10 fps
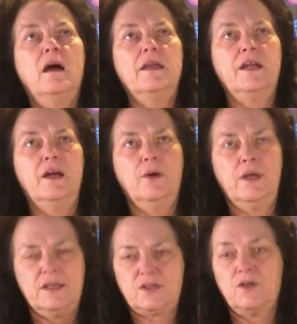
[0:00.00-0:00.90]
you know,
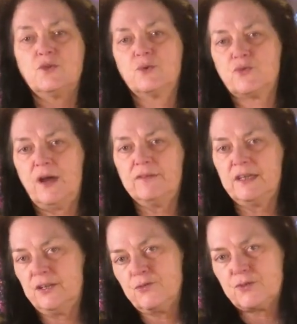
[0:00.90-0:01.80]
it's because you were
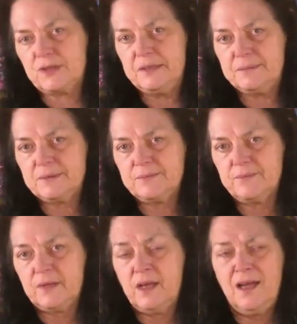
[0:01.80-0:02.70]
traveling in your sleep.
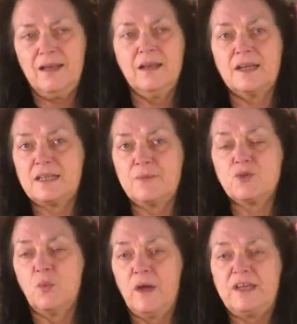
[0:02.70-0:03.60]
And a lot of times
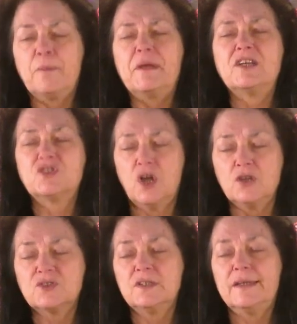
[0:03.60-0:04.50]
you'll wake up
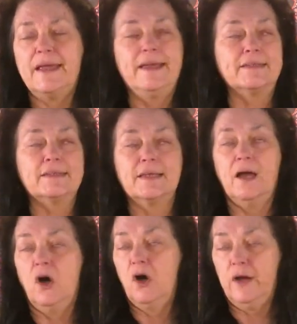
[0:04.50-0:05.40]
exhausted as
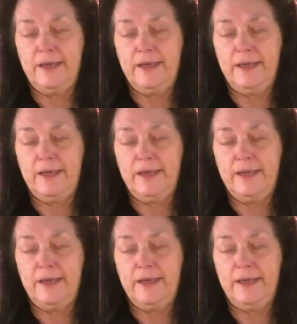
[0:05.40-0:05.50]
all